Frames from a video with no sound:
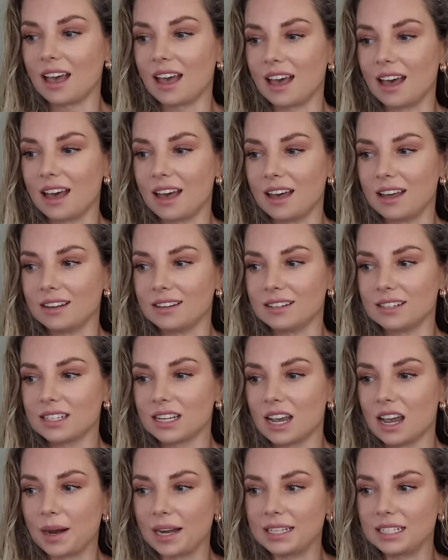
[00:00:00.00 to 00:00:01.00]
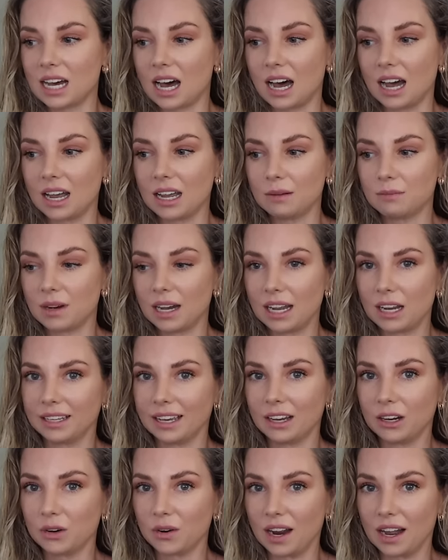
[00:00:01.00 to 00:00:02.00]
and by time I
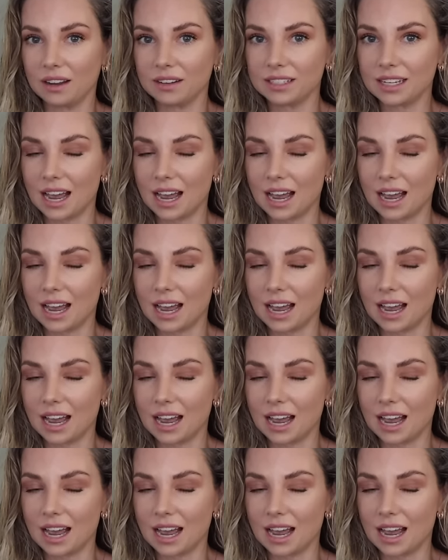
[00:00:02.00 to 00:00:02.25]
get around